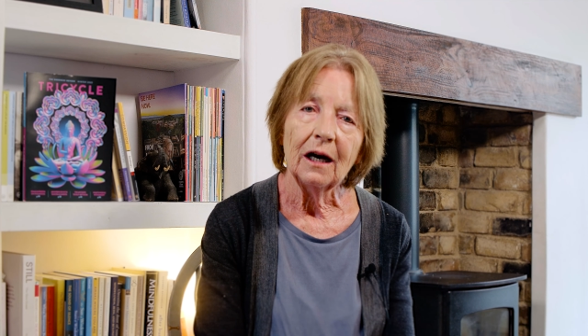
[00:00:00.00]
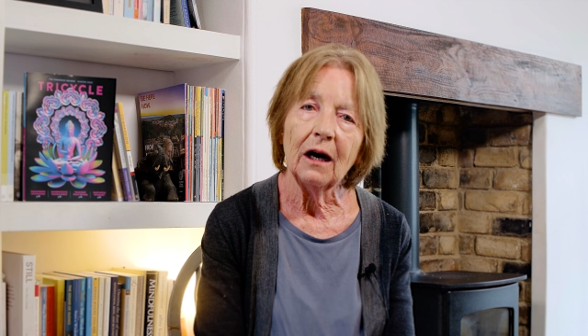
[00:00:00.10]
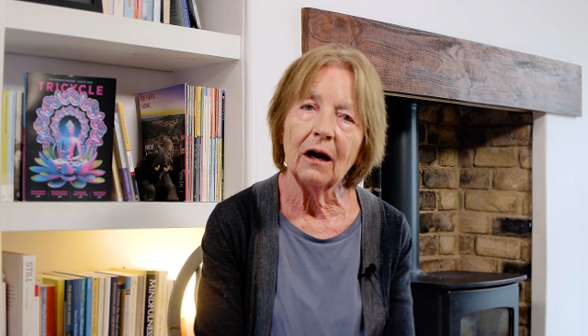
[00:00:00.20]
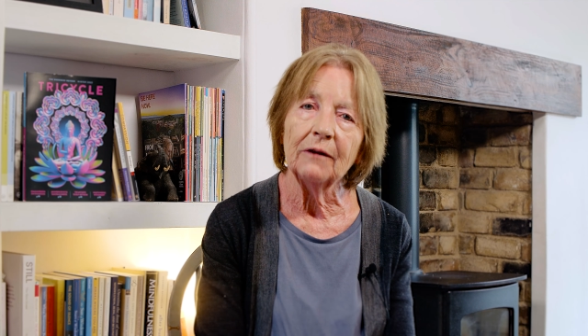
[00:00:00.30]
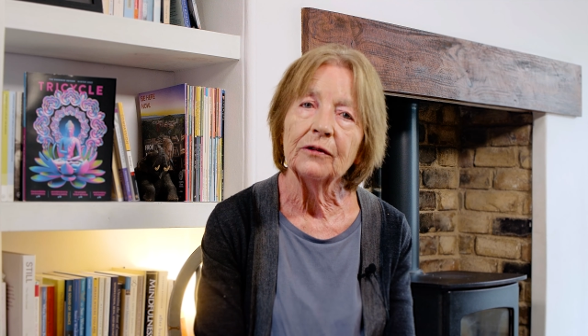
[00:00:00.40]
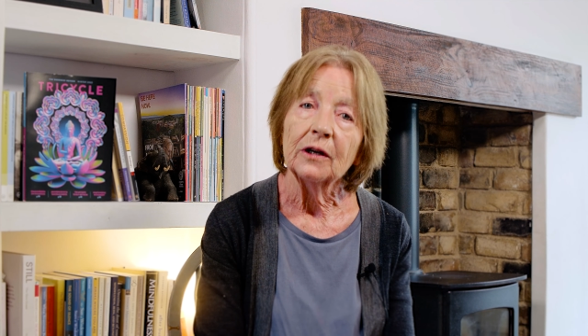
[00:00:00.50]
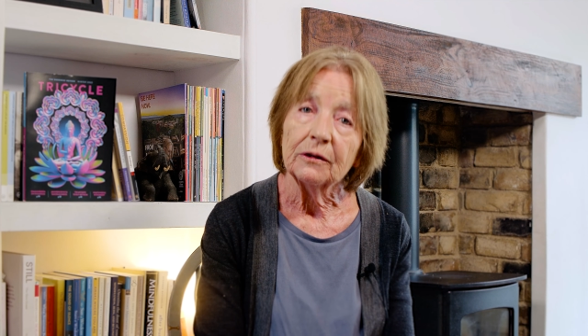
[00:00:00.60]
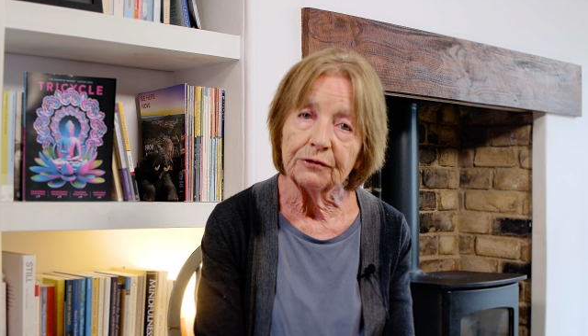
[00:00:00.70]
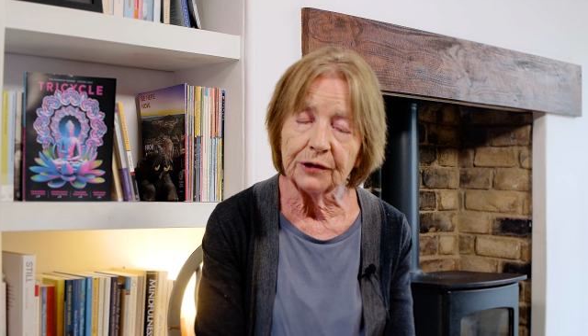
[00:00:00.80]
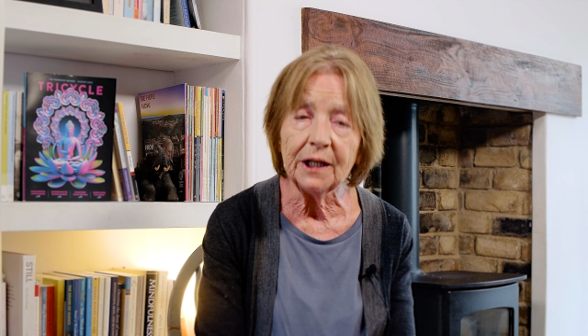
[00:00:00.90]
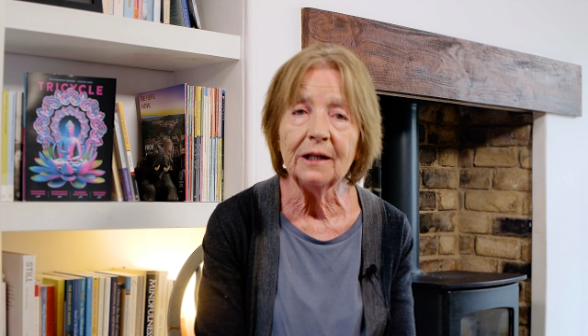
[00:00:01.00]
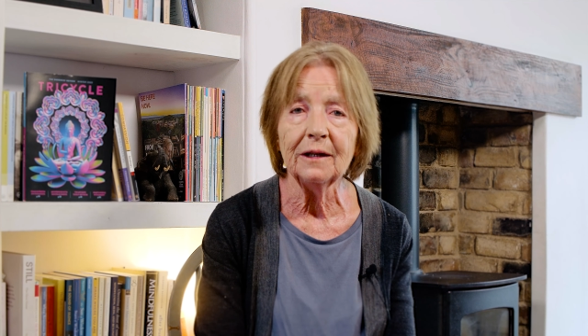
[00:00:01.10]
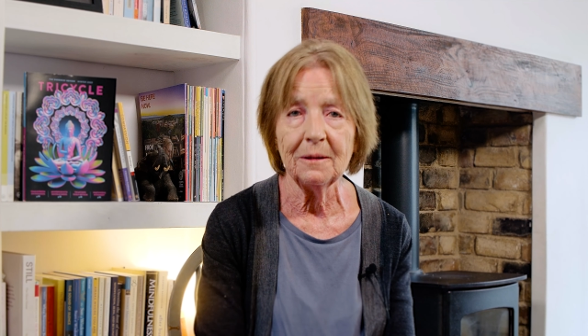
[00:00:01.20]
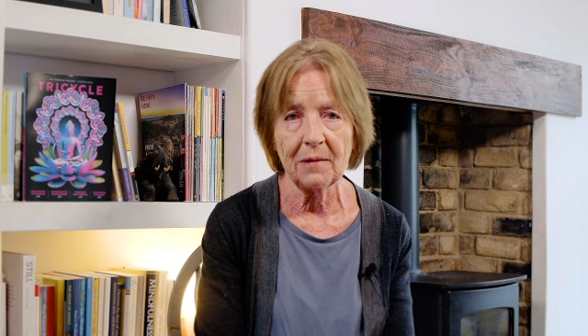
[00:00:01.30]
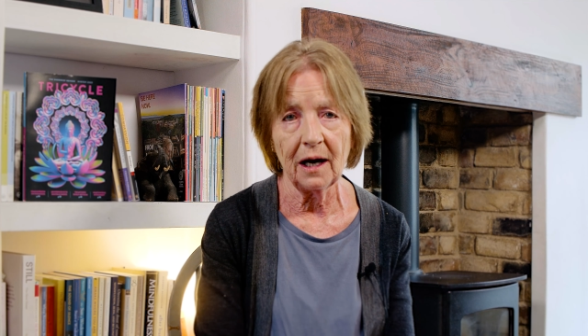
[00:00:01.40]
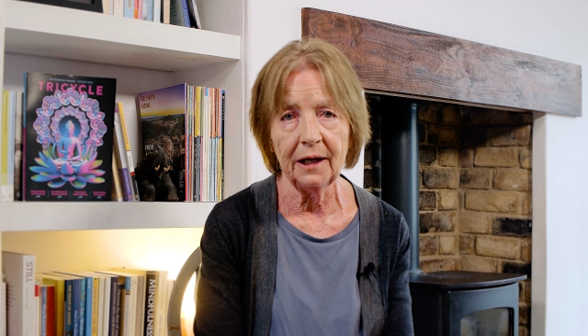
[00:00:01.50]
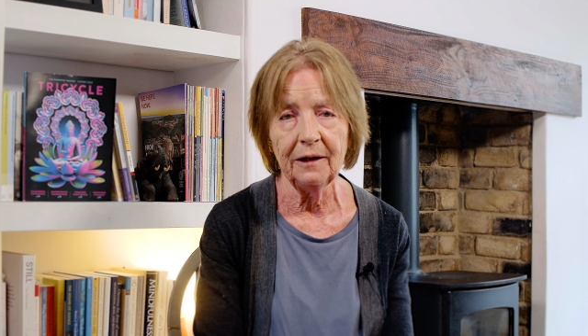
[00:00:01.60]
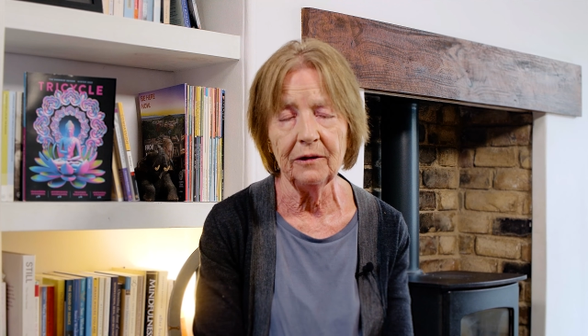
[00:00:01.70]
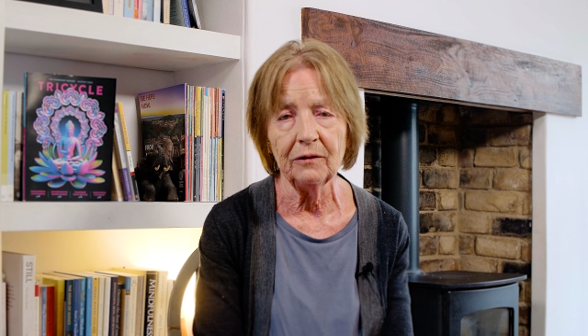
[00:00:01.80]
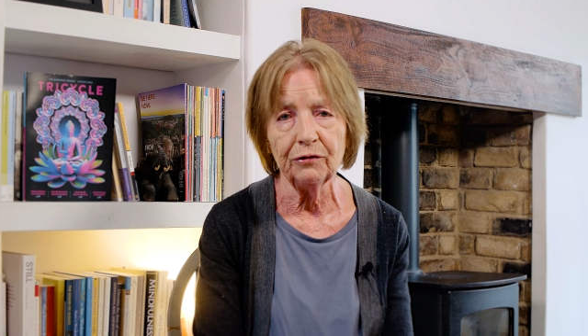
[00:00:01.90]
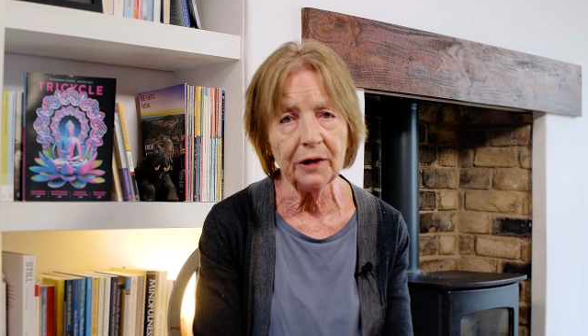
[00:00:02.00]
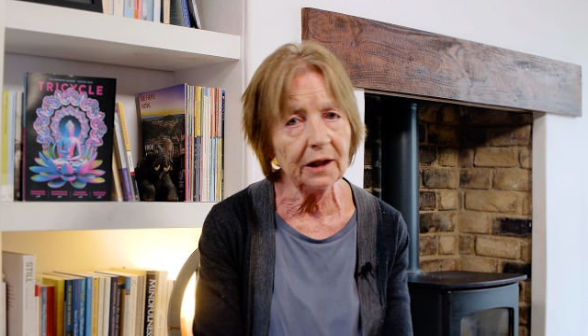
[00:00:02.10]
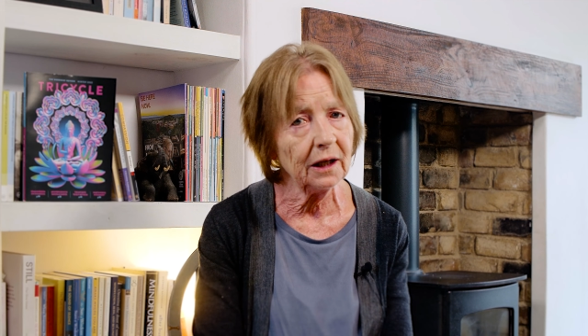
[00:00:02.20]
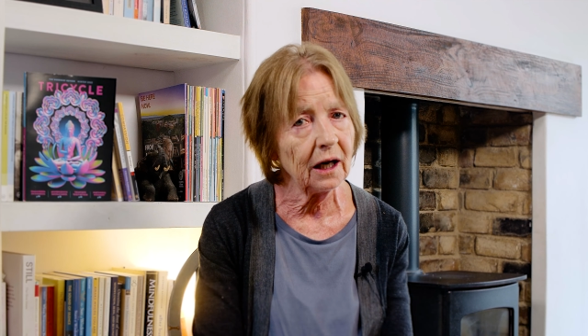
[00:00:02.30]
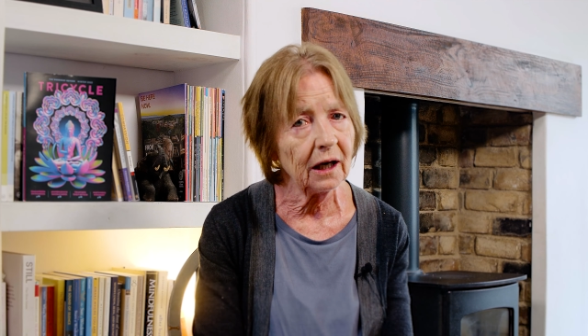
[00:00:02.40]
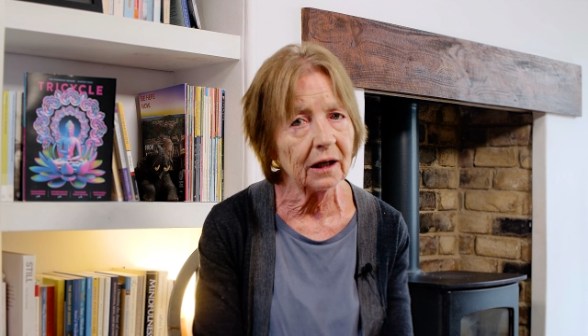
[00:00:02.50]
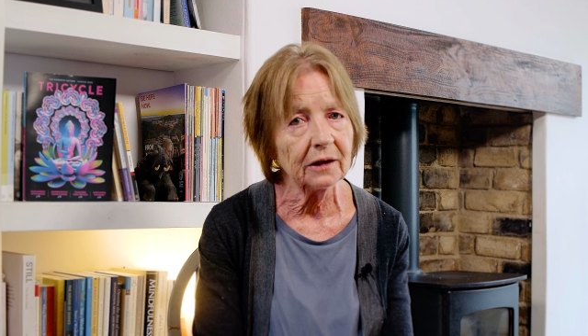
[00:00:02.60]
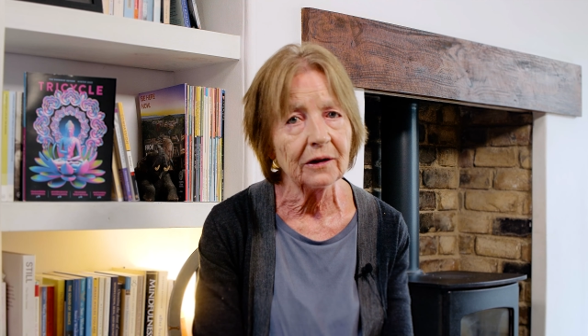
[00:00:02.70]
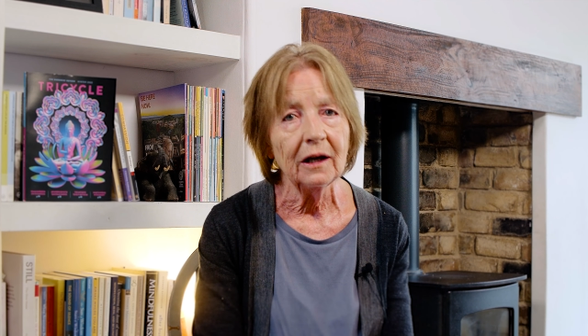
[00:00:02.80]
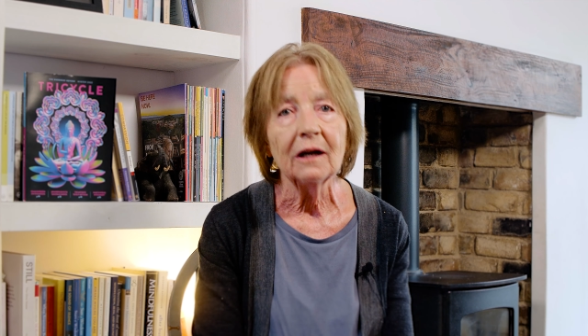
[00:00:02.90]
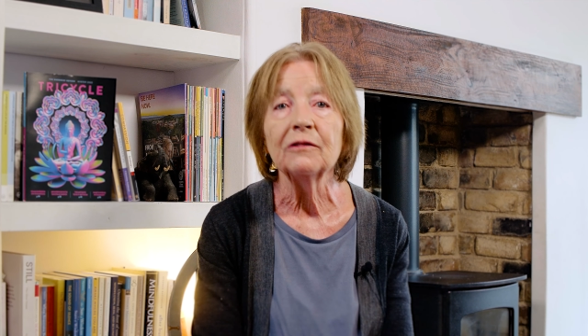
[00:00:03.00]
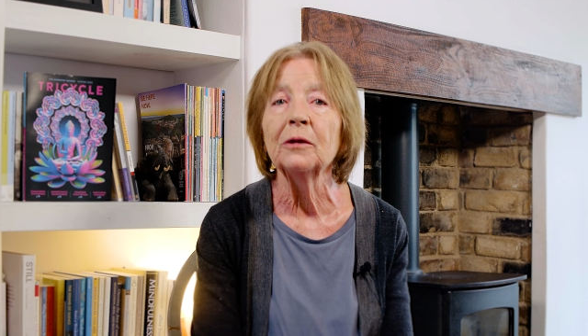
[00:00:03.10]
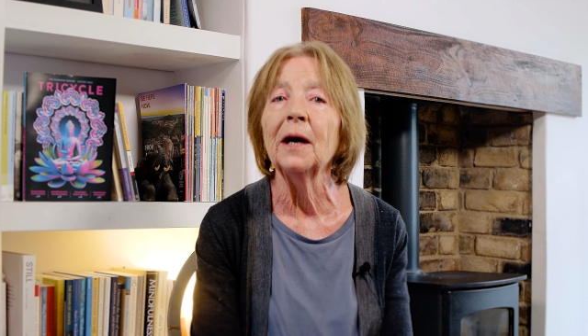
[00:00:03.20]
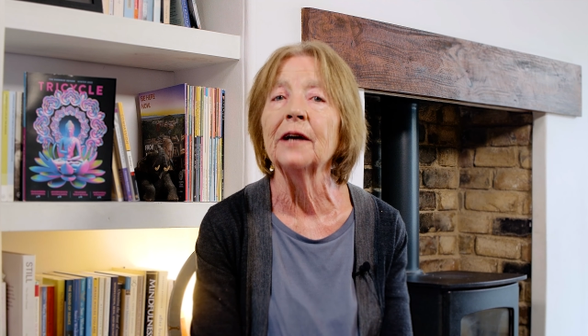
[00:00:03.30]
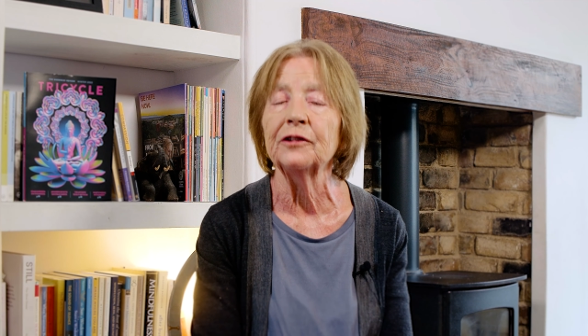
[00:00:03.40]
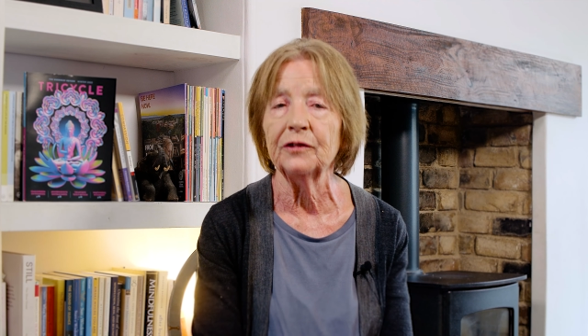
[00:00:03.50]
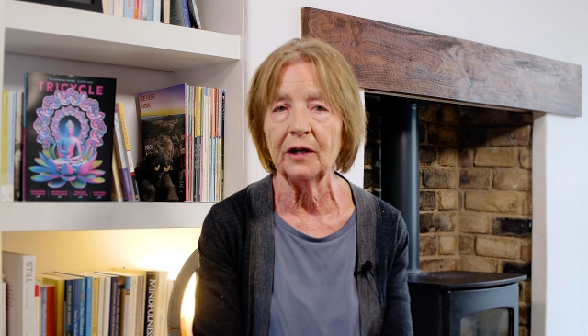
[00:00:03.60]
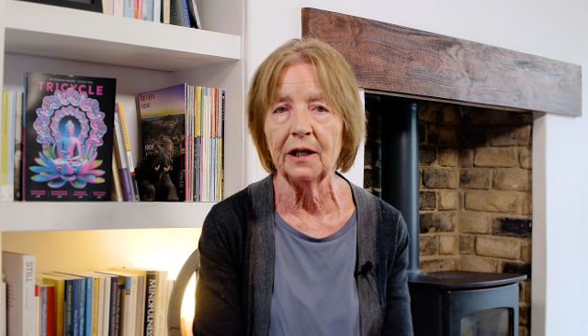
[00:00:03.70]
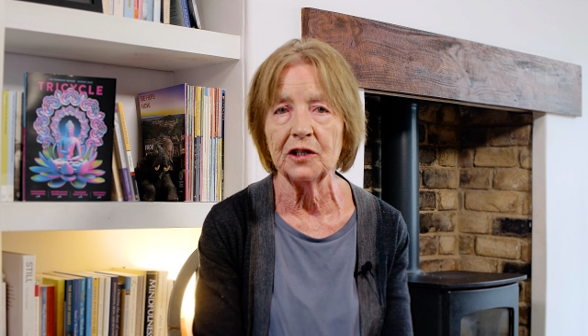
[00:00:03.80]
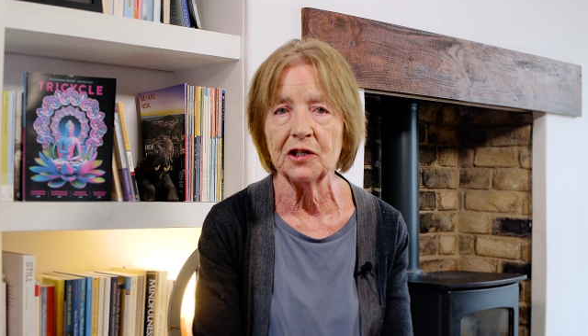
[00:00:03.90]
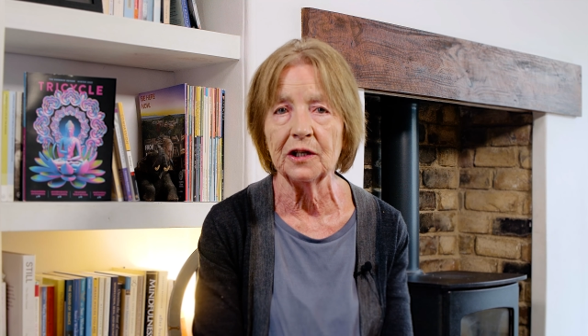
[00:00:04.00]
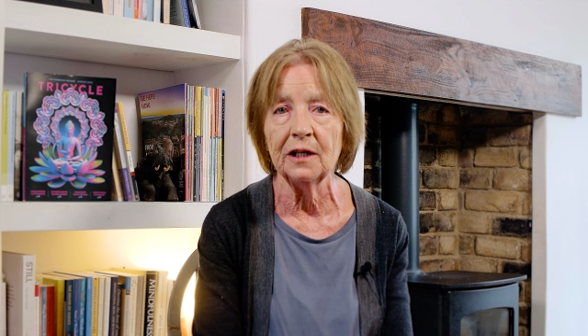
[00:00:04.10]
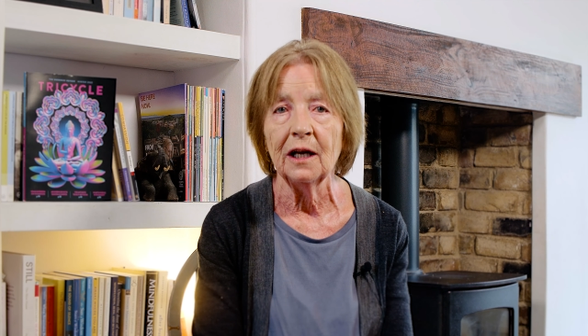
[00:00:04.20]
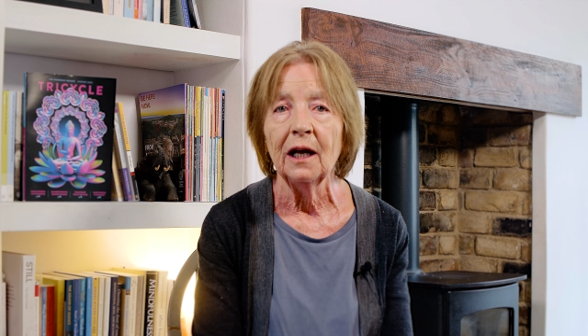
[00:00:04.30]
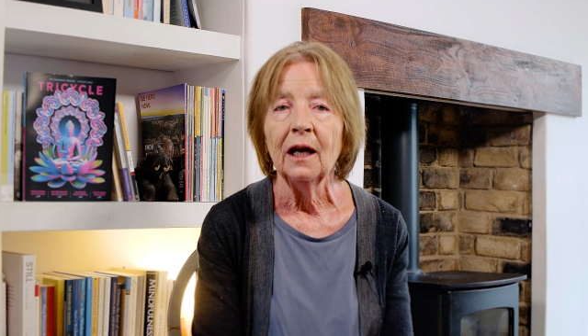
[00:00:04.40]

of freeing the mind, freeing the heart from agitation